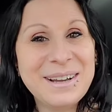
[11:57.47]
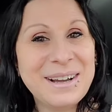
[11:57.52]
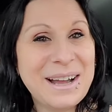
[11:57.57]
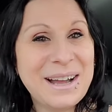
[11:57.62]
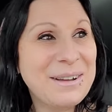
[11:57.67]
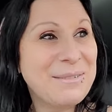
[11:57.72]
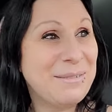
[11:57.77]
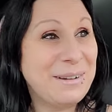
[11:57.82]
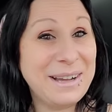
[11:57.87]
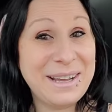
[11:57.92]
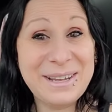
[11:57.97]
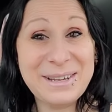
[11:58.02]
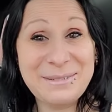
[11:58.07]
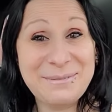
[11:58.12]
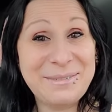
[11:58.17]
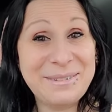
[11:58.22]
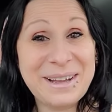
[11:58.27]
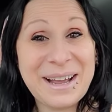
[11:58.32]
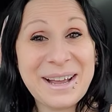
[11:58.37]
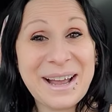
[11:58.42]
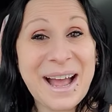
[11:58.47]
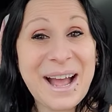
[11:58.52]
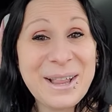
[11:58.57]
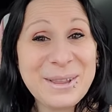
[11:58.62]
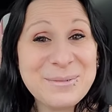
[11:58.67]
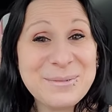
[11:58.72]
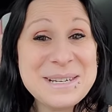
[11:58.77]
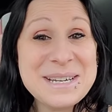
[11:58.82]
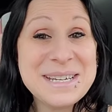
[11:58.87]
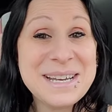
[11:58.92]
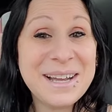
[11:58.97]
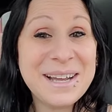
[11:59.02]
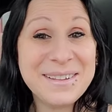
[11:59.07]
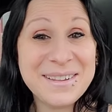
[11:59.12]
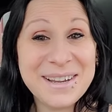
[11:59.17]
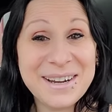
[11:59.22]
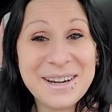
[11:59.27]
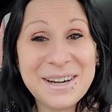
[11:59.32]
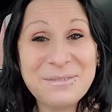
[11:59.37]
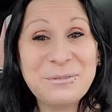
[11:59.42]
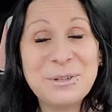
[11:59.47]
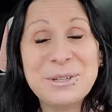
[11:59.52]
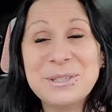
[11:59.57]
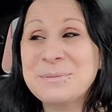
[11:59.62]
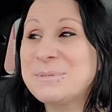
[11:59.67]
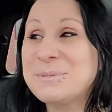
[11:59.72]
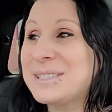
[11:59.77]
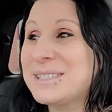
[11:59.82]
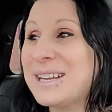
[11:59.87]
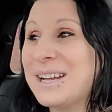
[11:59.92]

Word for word: I've, I have Halloween down there, I have Christmas